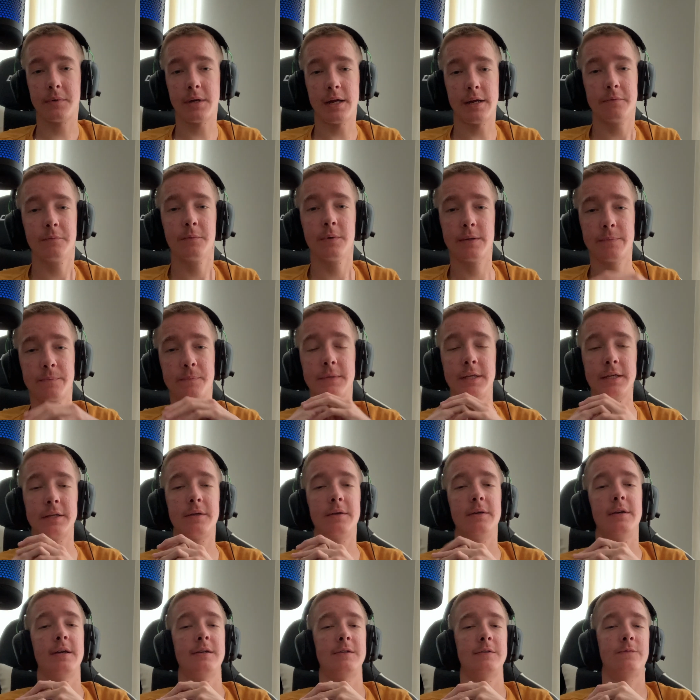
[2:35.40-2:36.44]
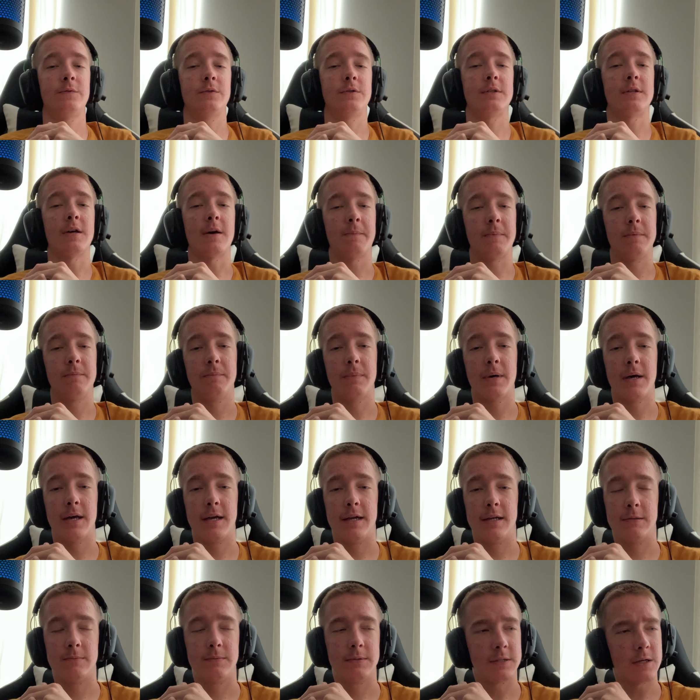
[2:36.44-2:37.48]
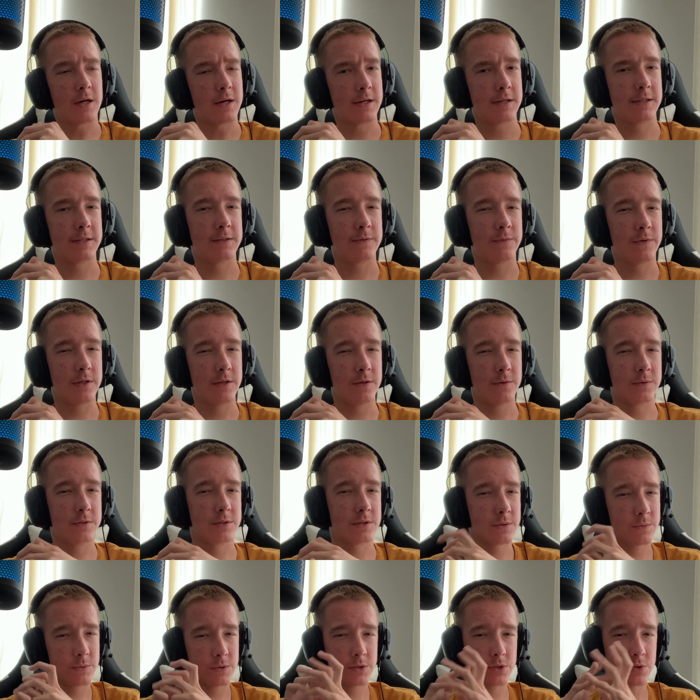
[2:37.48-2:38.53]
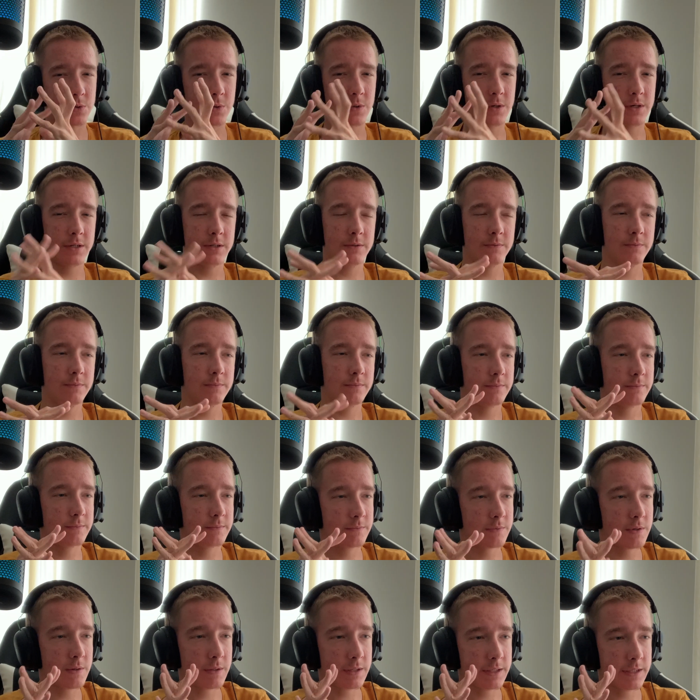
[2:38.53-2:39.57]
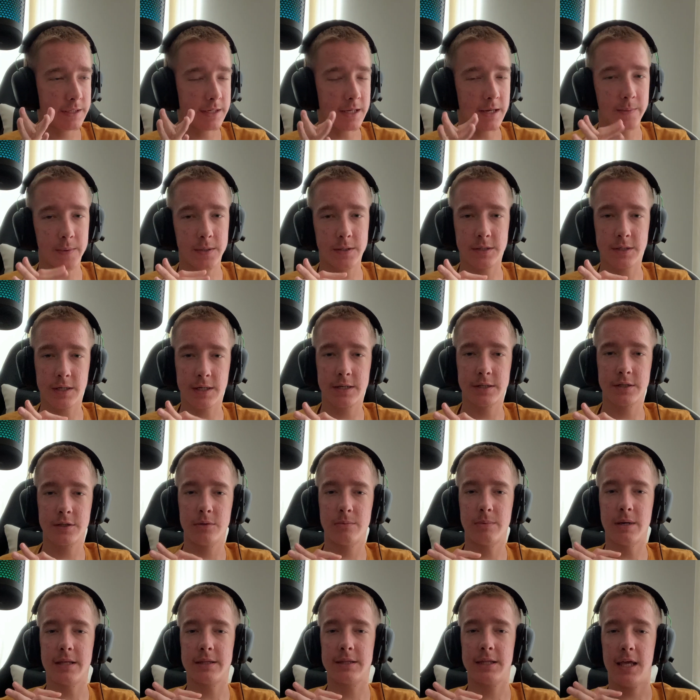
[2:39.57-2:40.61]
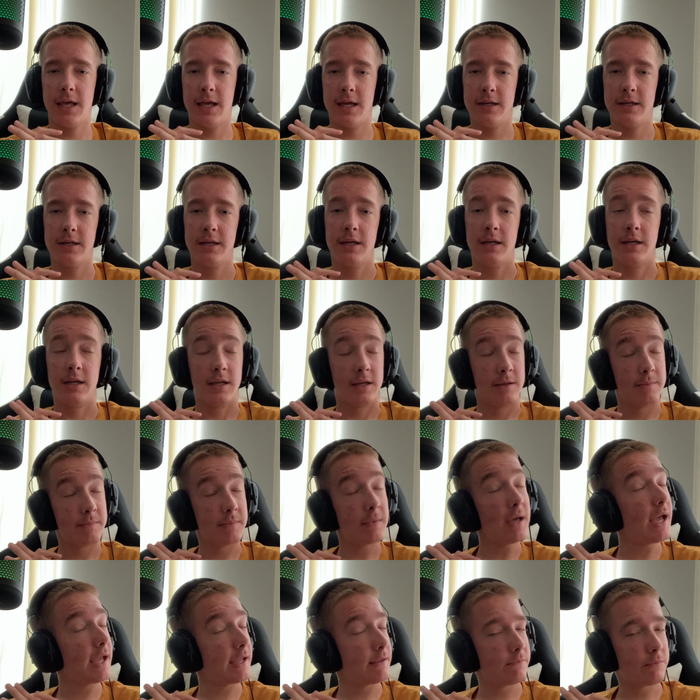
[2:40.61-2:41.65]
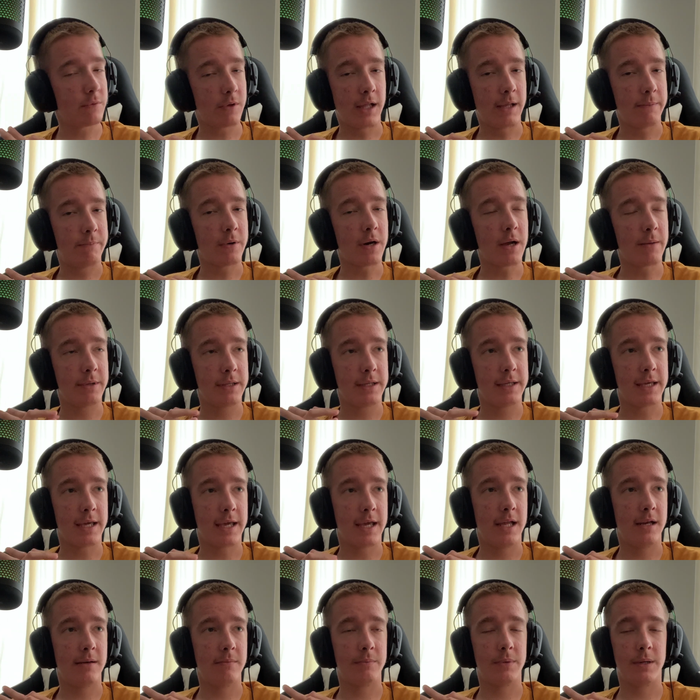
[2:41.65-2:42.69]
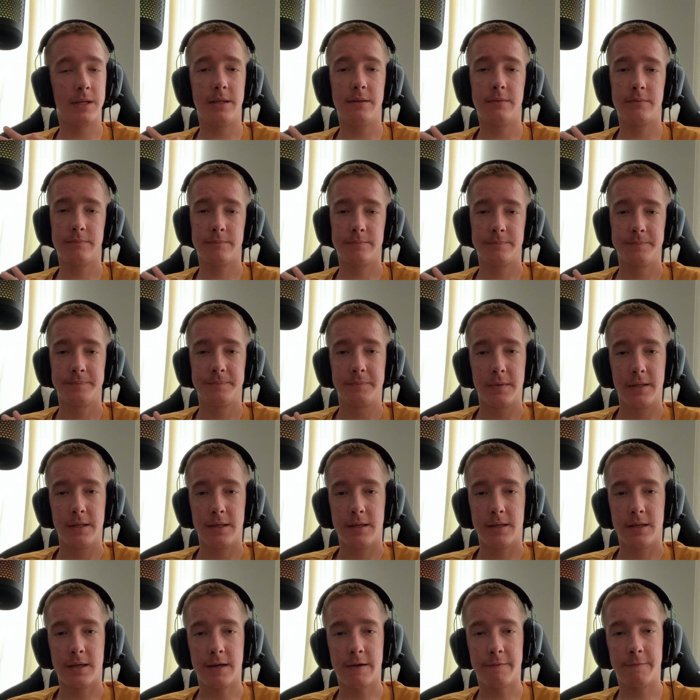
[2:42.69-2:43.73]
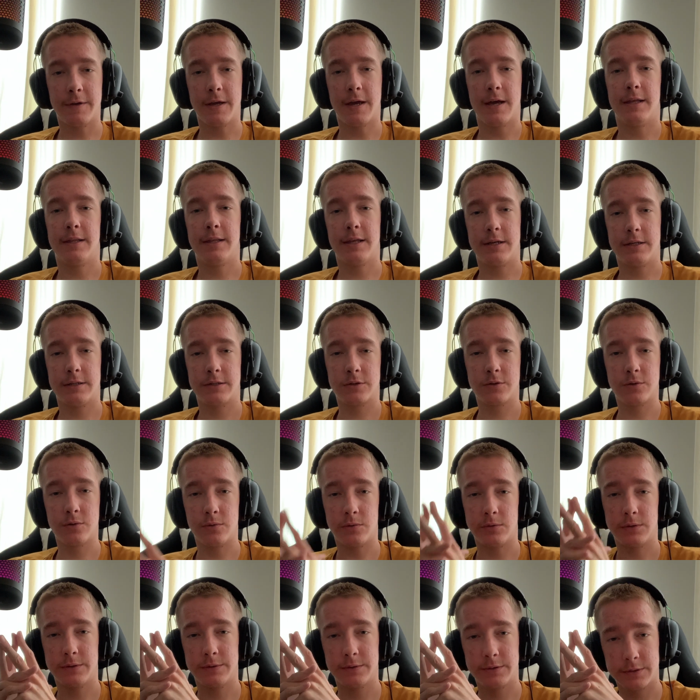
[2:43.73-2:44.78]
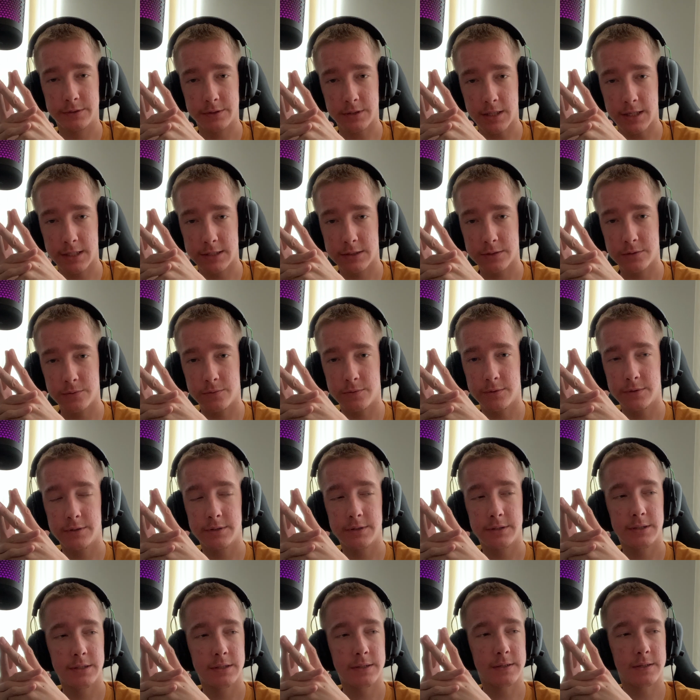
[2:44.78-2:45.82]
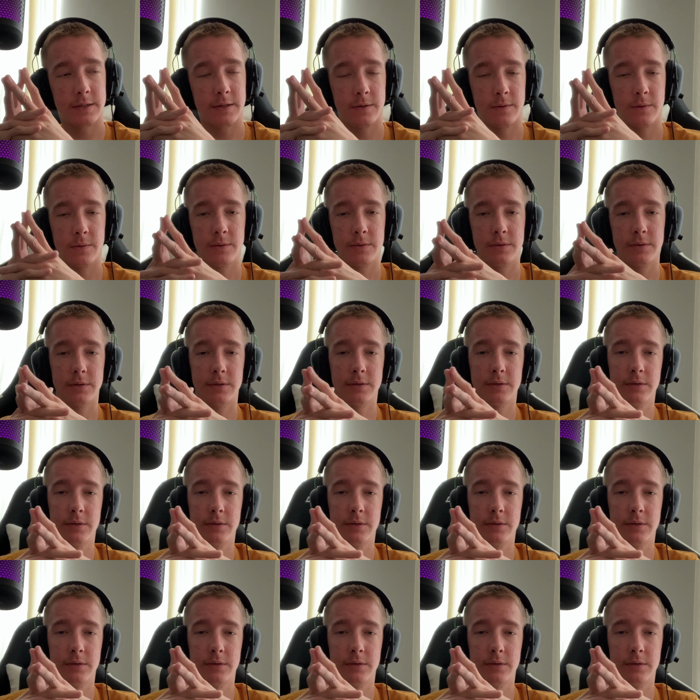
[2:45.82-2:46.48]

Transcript: Right, well, thank you guys for stopping by. Sorry this video was so short. Really not much I can do about that. I Well, I probably can, but I've got a lot of school. A lot of school. So,